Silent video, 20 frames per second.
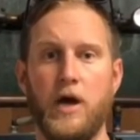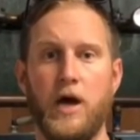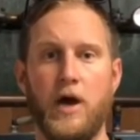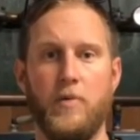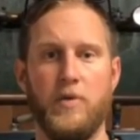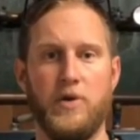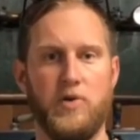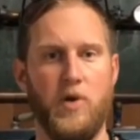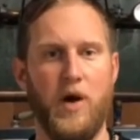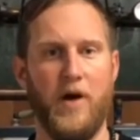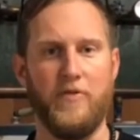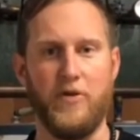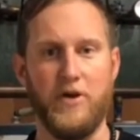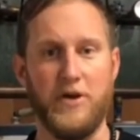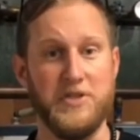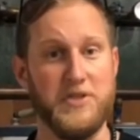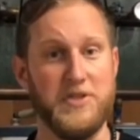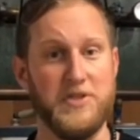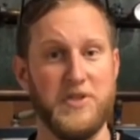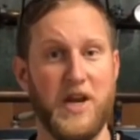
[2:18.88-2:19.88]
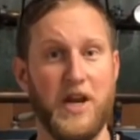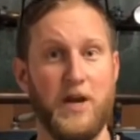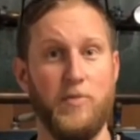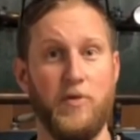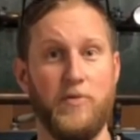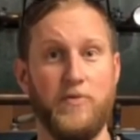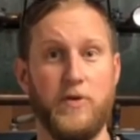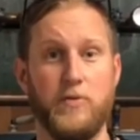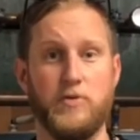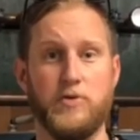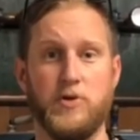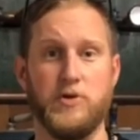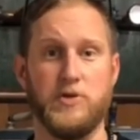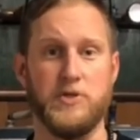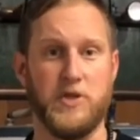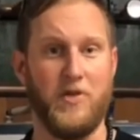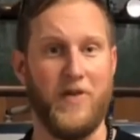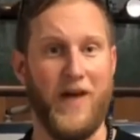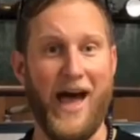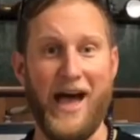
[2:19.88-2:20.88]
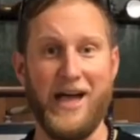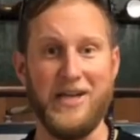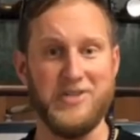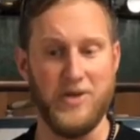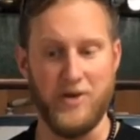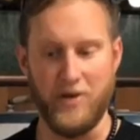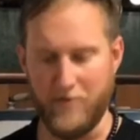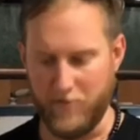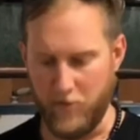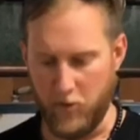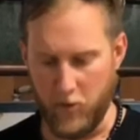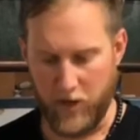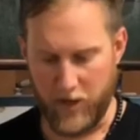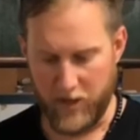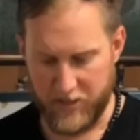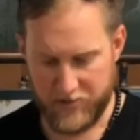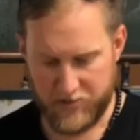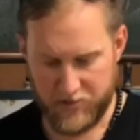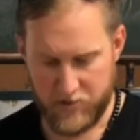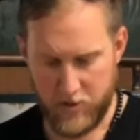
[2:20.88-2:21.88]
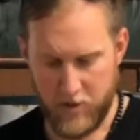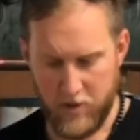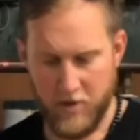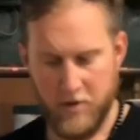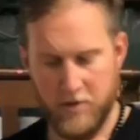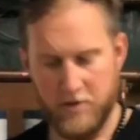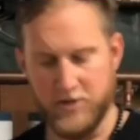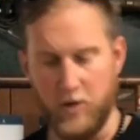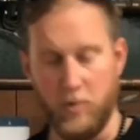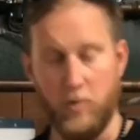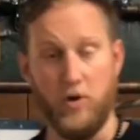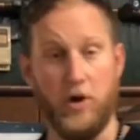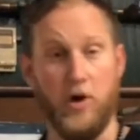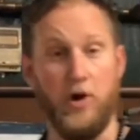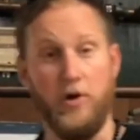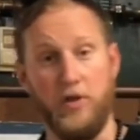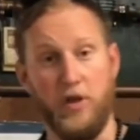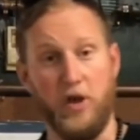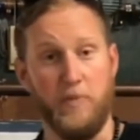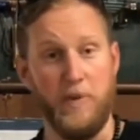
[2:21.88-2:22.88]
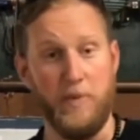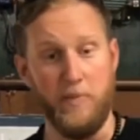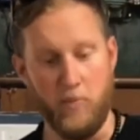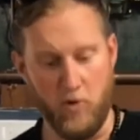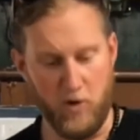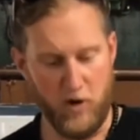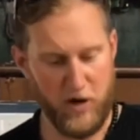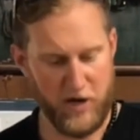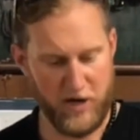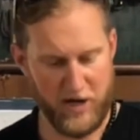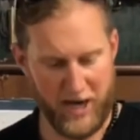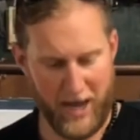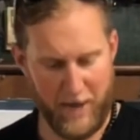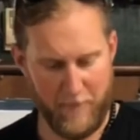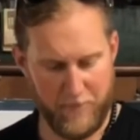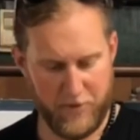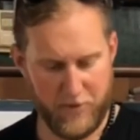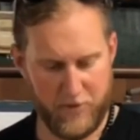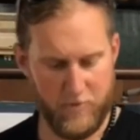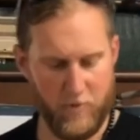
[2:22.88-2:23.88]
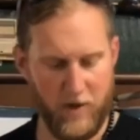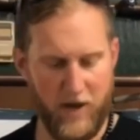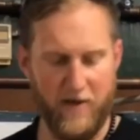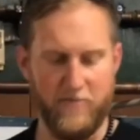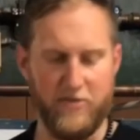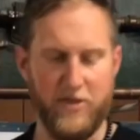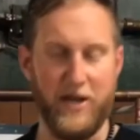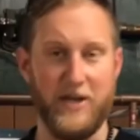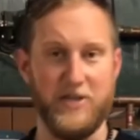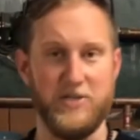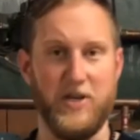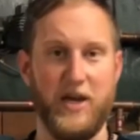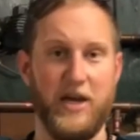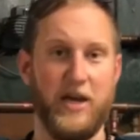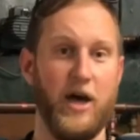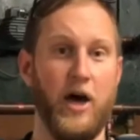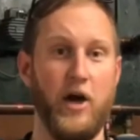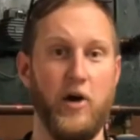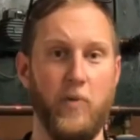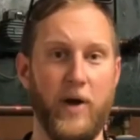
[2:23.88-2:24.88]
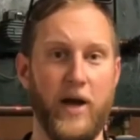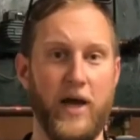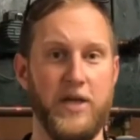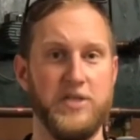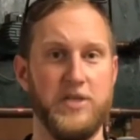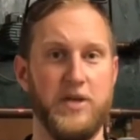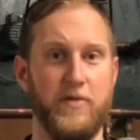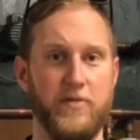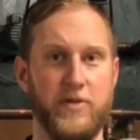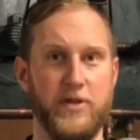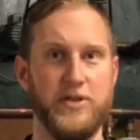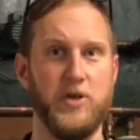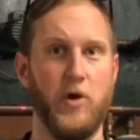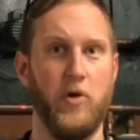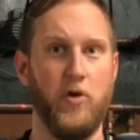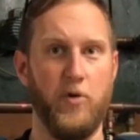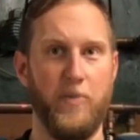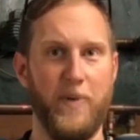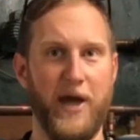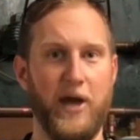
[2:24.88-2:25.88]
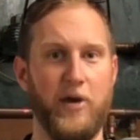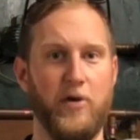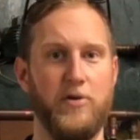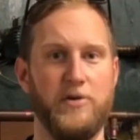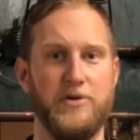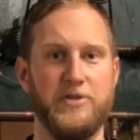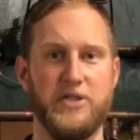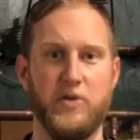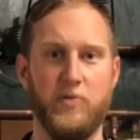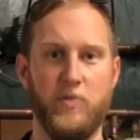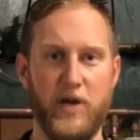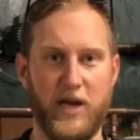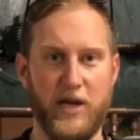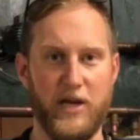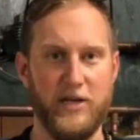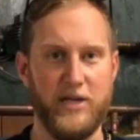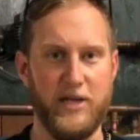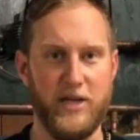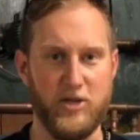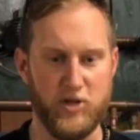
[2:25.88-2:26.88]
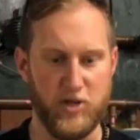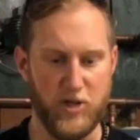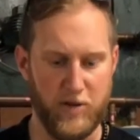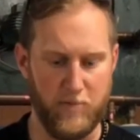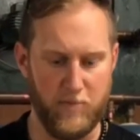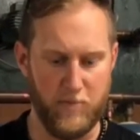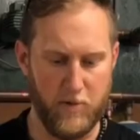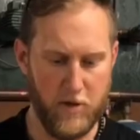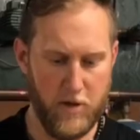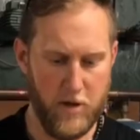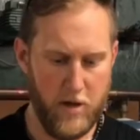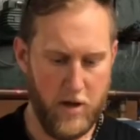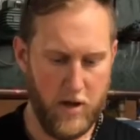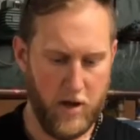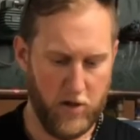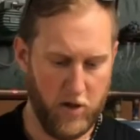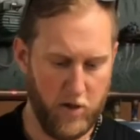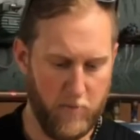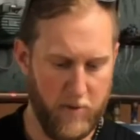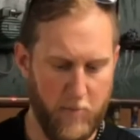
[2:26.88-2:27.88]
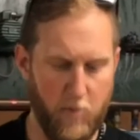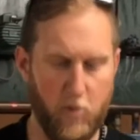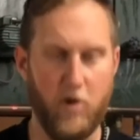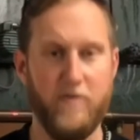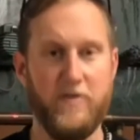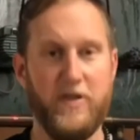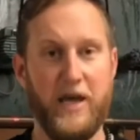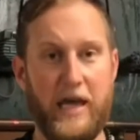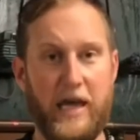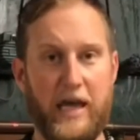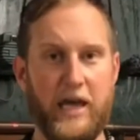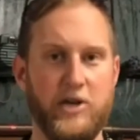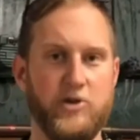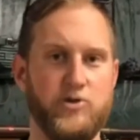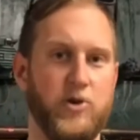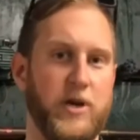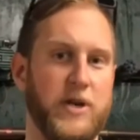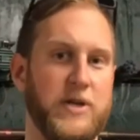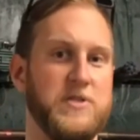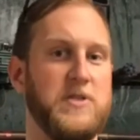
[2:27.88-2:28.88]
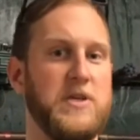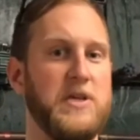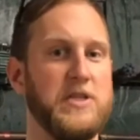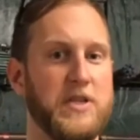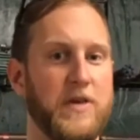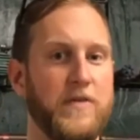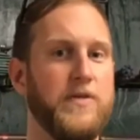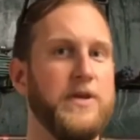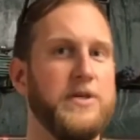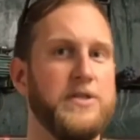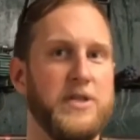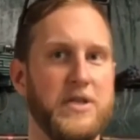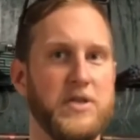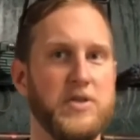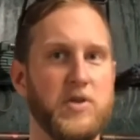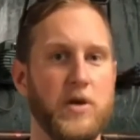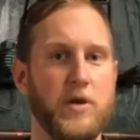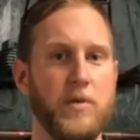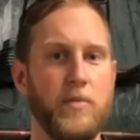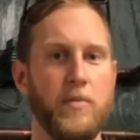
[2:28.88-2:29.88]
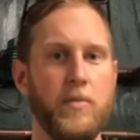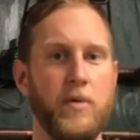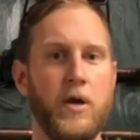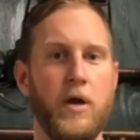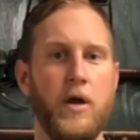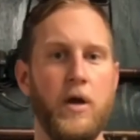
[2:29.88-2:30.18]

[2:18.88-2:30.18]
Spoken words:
we do offer a sustainable futures class and a focus. So we'll go a little bit more in depth. We have things like cutaways of the solar panels that we can teach them a little bit more of the intricacies of the system.